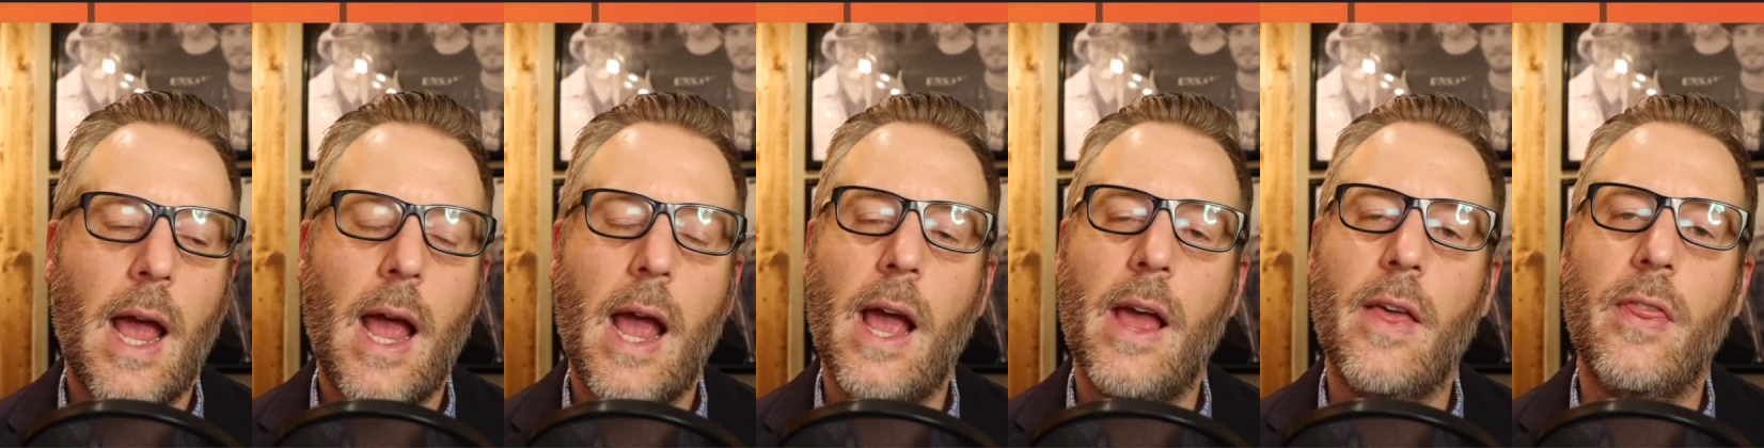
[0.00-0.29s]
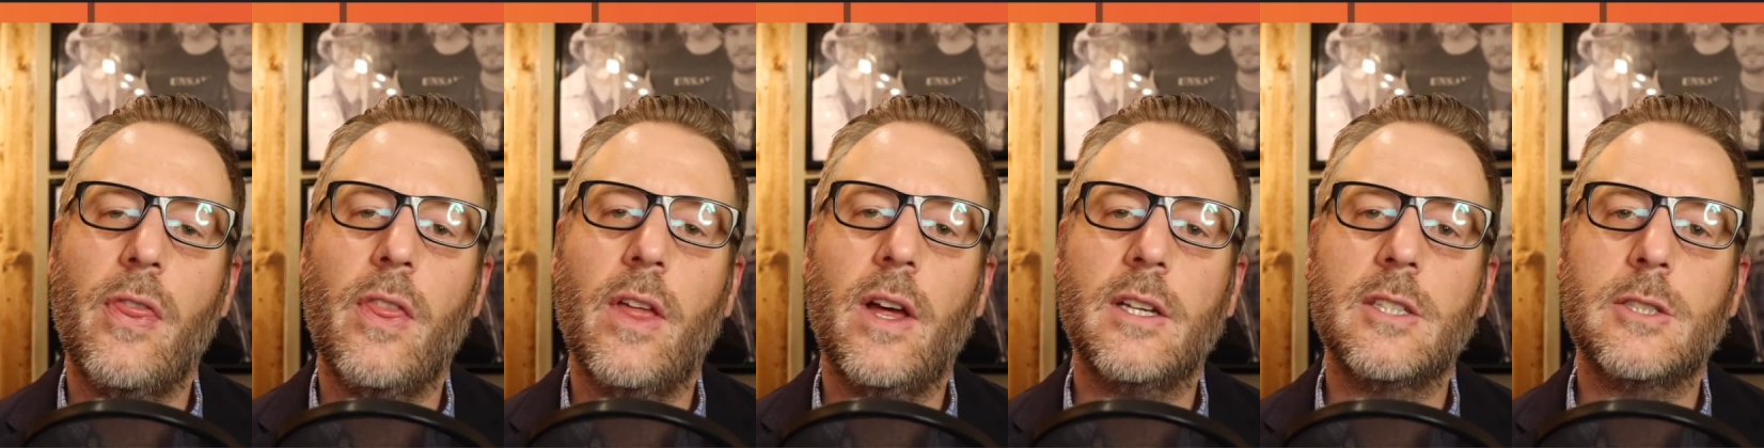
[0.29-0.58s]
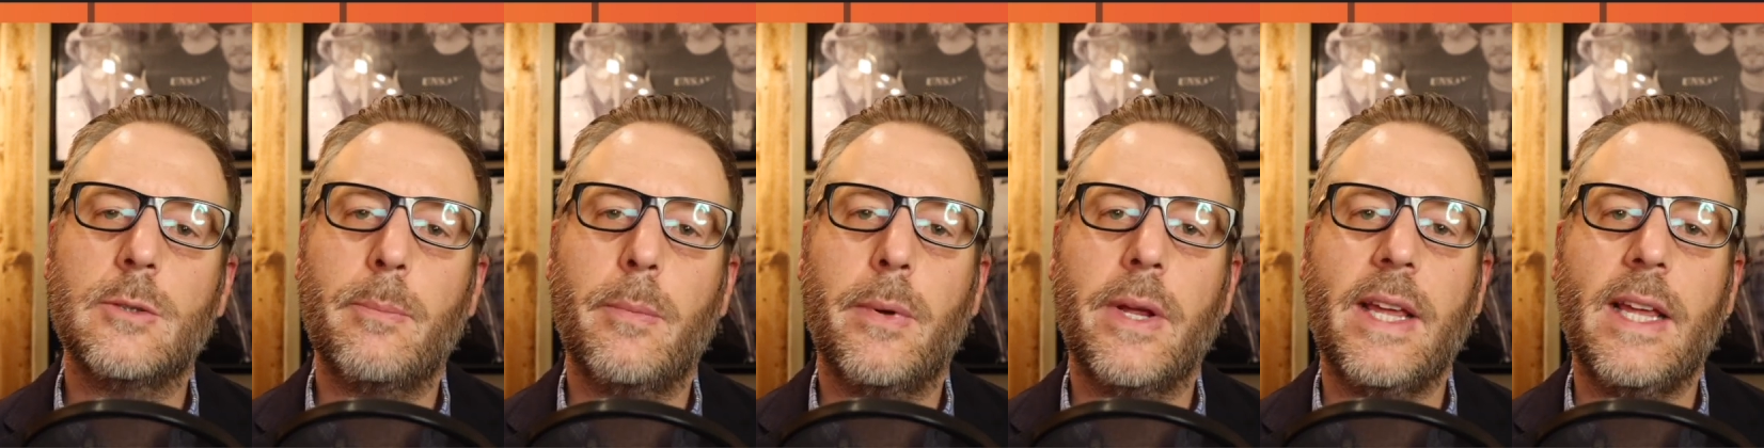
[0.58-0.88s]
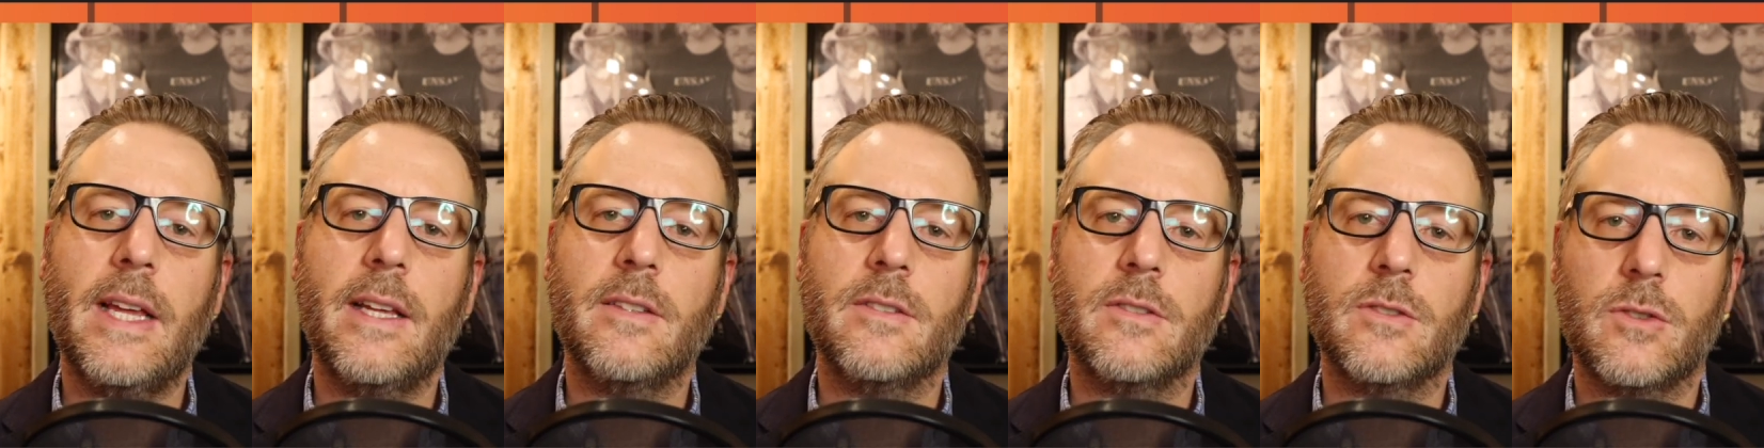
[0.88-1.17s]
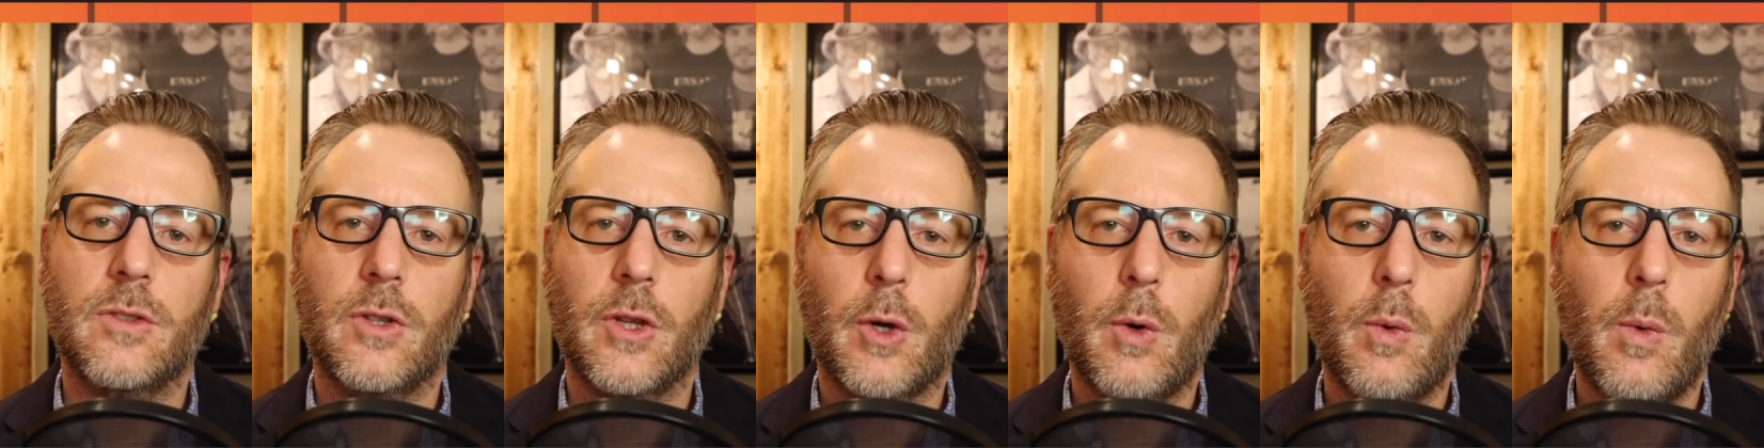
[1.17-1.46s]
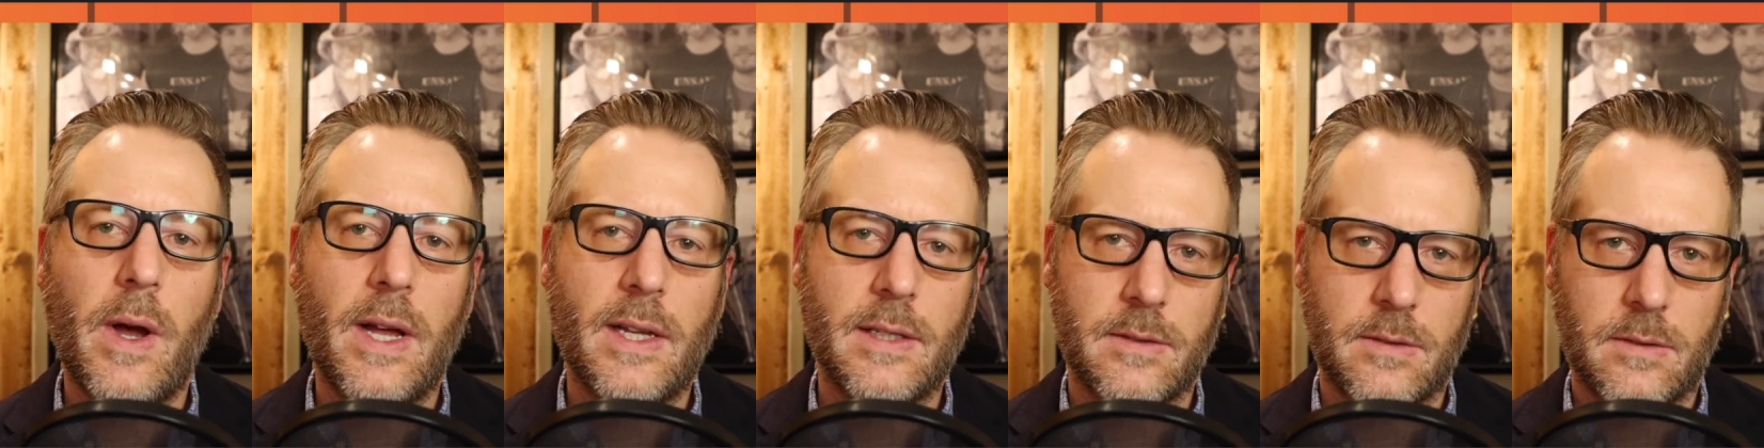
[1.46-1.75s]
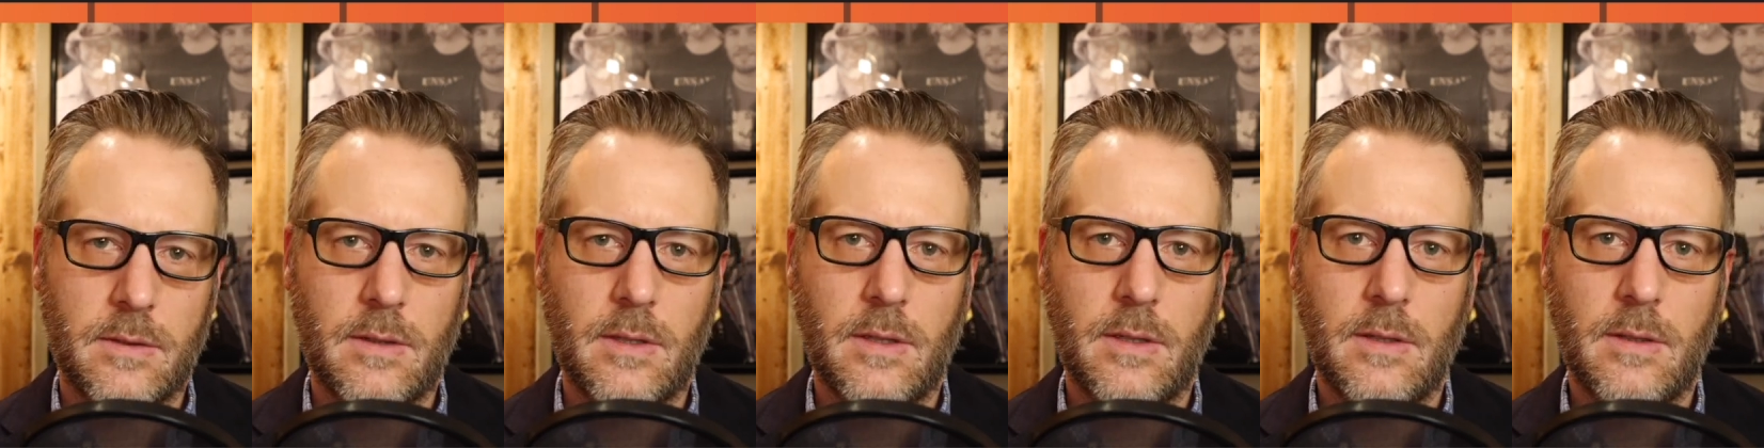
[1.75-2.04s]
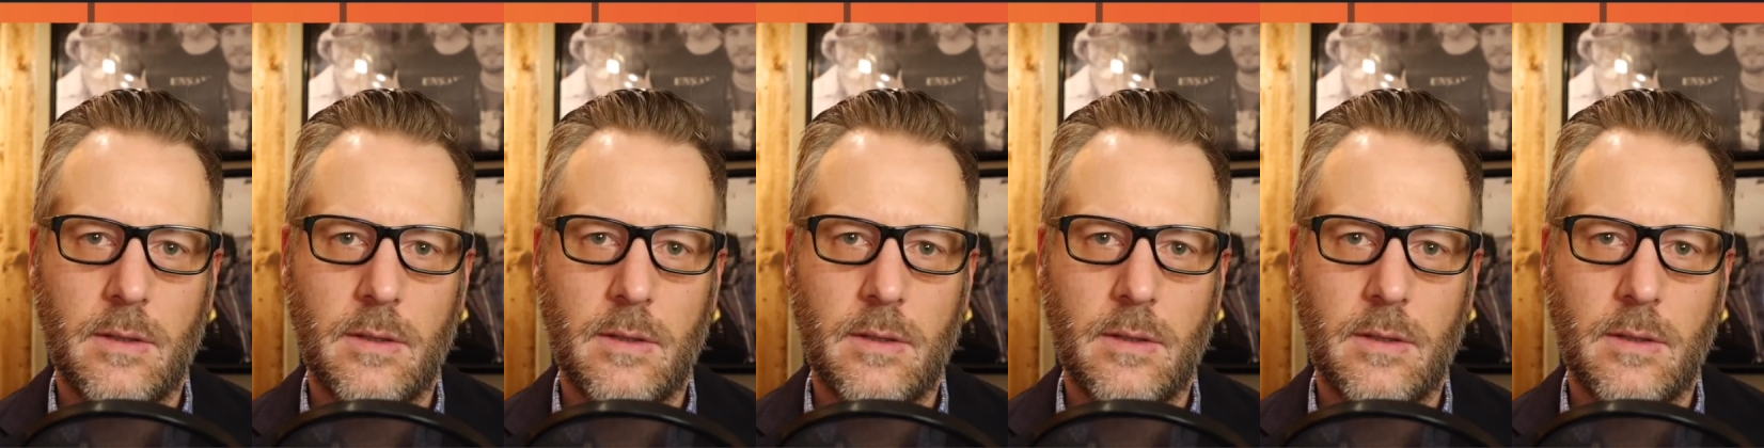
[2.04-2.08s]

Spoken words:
And thus begins the quest